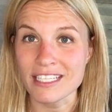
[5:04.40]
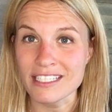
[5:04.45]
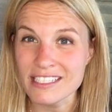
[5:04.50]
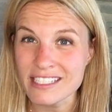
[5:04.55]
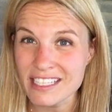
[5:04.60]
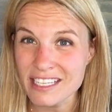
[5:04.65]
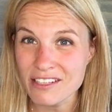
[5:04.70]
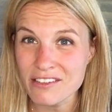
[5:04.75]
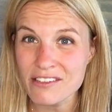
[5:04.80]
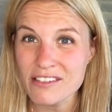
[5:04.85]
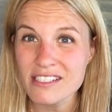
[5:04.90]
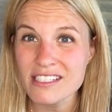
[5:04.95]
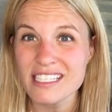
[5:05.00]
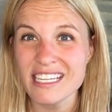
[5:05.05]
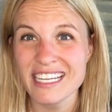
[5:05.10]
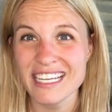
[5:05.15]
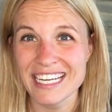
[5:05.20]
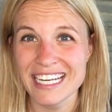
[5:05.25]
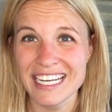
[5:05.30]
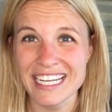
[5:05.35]
skills in
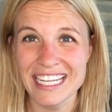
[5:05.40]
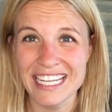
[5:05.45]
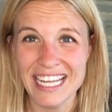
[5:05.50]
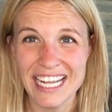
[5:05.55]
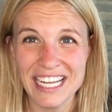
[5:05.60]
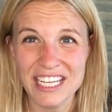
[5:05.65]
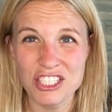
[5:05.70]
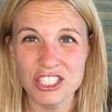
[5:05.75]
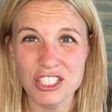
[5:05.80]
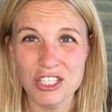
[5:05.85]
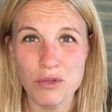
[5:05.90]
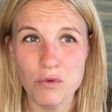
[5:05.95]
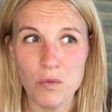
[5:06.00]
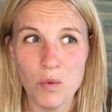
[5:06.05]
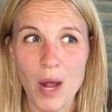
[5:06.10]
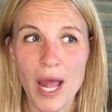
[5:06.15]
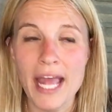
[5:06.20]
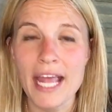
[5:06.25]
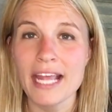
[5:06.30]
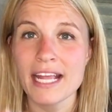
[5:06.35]
an engaging
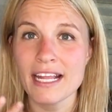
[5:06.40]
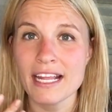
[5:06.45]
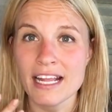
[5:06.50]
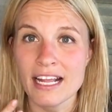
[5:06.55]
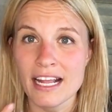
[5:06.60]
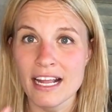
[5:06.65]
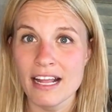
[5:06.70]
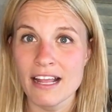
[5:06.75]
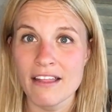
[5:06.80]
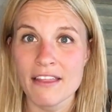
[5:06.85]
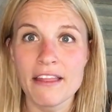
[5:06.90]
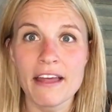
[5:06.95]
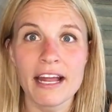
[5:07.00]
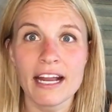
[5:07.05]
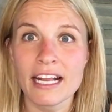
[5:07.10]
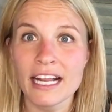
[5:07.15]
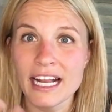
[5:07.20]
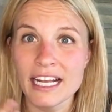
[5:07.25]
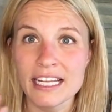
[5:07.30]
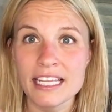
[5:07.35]
way that
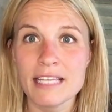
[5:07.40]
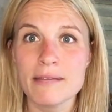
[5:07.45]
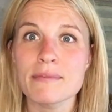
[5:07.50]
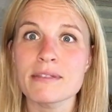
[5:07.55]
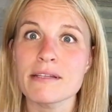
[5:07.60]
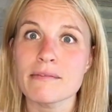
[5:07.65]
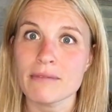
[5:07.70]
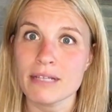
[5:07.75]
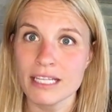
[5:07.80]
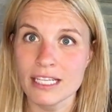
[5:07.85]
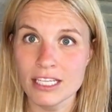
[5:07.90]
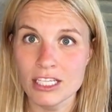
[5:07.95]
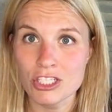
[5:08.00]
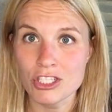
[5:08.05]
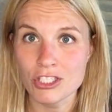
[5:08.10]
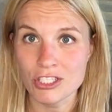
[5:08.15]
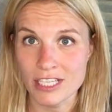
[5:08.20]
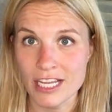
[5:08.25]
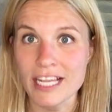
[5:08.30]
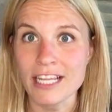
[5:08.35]
kind of keeps them
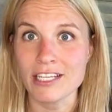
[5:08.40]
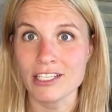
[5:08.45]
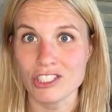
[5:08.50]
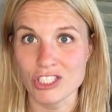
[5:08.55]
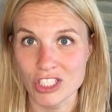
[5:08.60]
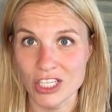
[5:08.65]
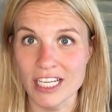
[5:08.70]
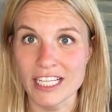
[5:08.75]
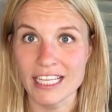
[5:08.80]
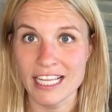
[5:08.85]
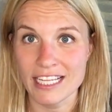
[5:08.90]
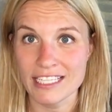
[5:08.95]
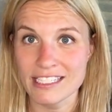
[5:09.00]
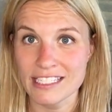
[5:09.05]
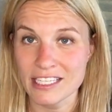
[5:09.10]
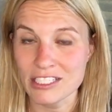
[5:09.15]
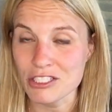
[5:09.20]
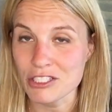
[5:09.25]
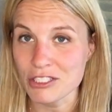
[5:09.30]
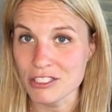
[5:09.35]
entertained during that
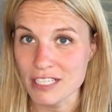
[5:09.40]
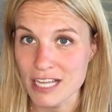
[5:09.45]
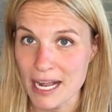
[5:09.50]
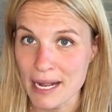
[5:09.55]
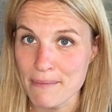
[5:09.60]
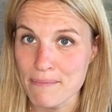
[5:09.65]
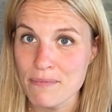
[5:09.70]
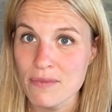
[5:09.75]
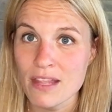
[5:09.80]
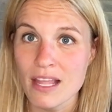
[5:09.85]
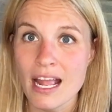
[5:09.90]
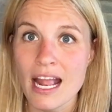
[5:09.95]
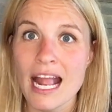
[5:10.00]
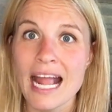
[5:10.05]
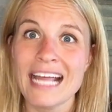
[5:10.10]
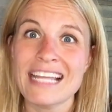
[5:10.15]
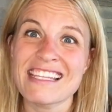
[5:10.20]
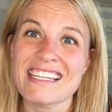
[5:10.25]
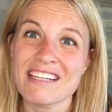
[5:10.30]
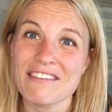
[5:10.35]
center time.
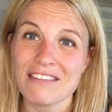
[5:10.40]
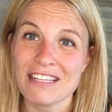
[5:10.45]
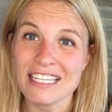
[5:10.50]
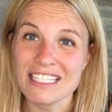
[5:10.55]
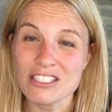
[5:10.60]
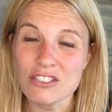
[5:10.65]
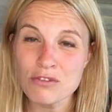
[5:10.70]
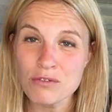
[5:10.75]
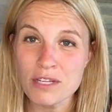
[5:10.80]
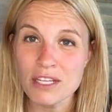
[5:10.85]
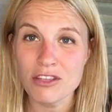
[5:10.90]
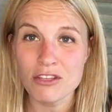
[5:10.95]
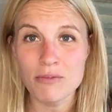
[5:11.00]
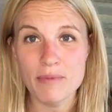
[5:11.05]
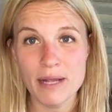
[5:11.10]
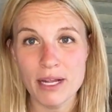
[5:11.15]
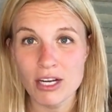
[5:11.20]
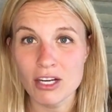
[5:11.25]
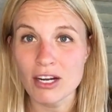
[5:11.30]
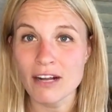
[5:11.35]
And then if they do get their
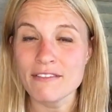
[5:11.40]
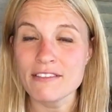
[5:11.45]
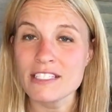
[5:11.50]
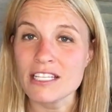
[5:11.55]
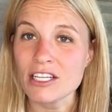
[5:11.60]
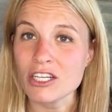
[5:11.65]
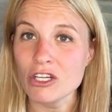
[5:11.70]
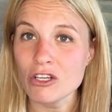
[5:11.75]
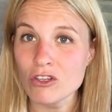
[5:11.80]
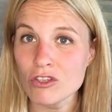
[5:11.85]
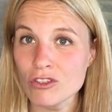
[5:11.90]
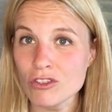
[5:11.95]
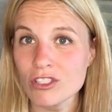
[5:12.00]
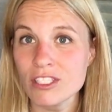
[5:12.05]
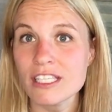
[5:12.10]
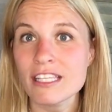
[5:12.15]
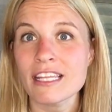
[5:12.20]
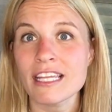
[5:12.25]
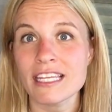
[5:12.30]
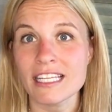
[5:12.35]
paragraphs done early,
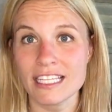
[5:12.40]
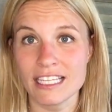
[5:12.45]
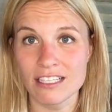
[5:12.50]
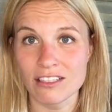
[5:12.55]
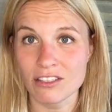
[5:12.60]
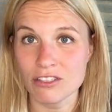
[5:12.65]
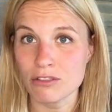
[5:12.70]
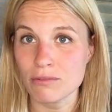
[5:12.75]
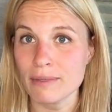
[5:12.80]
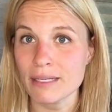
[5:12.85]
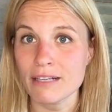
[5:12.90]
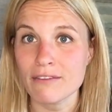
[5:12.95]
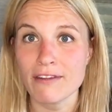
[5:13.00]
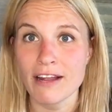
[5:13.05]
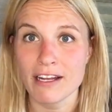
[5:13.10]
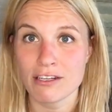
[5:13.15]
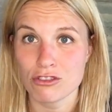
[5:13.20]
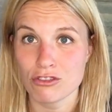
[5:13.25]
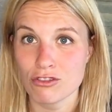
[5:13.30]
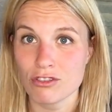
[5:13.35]
they get a little bit of
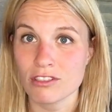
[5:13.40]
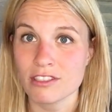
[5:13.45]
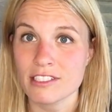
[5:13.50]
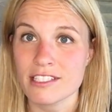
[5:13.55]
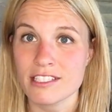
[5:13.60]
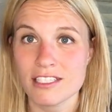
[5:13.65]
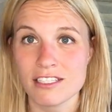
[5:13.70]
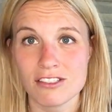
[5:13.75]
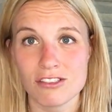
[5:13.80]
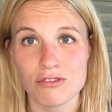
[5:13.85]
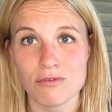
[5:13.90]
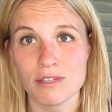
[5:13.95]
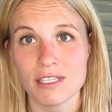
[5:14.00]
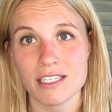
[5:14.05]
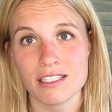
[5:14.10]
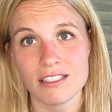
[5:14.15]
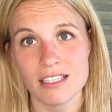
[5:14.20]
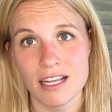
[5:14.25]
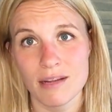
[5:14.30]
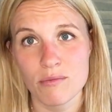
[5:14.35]
extra listening to reading
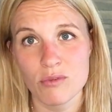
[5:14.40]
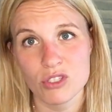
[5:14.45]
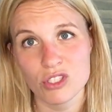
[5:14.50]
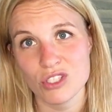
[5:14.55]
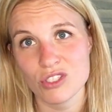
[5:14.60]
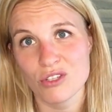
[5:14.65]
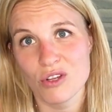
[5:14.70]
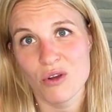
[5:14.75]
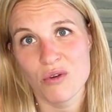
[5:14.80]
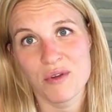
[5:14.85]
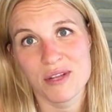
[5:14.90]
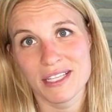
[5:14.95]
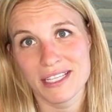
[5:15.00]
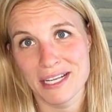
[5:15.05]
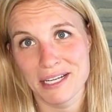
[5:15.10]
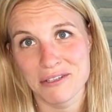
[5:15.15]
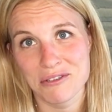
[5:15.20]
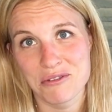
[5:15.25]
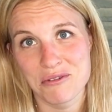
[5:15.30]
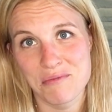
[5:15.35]
time, which is always
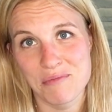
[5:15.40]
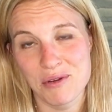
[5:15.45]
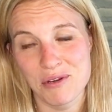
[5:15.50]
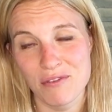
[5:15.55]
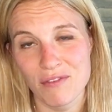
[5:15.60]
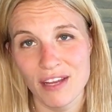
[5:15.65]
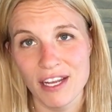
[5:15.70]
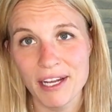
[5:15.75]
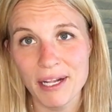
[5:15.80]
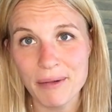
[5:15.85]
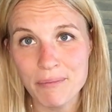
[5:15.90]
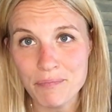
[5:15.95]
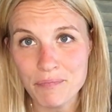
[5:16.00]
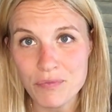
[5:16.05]
extra motivating.